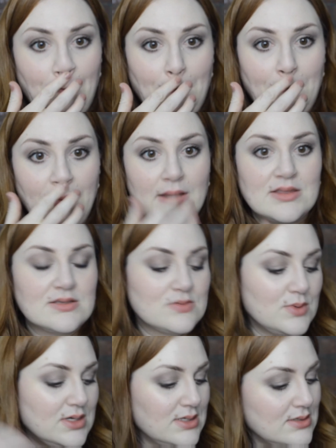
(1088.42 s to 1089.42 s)
But this
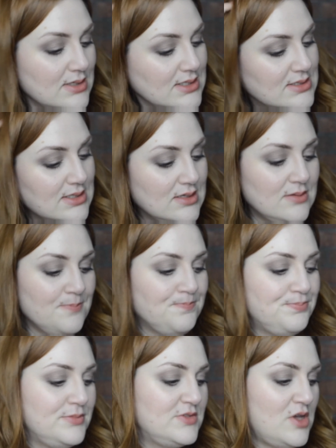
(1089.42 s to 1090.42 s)
one, it did.
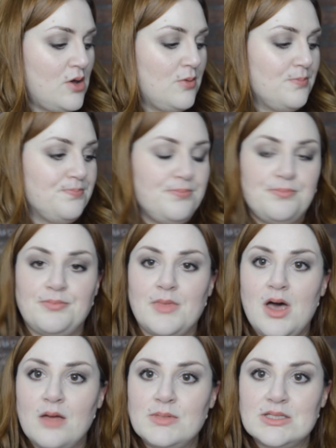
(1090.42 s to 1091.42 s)
So
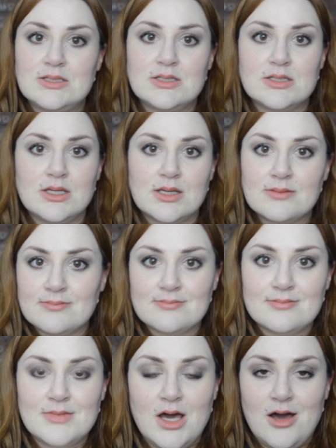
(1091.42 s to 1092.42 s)
I'll be stealing
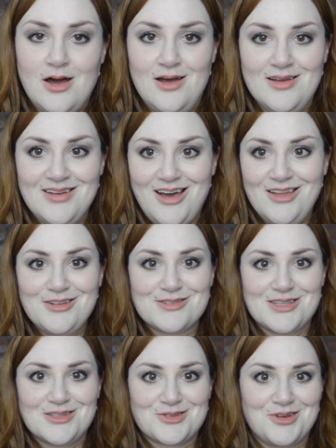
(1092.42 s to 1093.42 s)
other
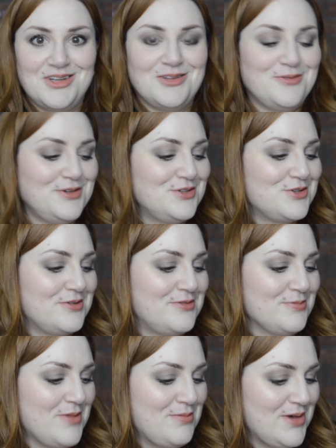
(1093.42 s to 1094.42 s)
sunscreen in the future from
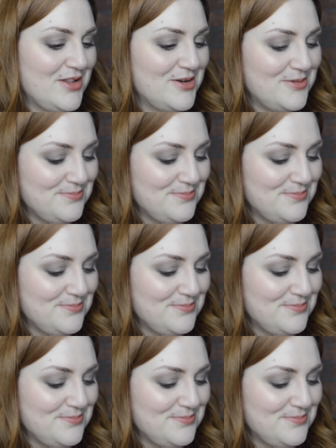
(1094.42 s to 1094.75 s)
my mother.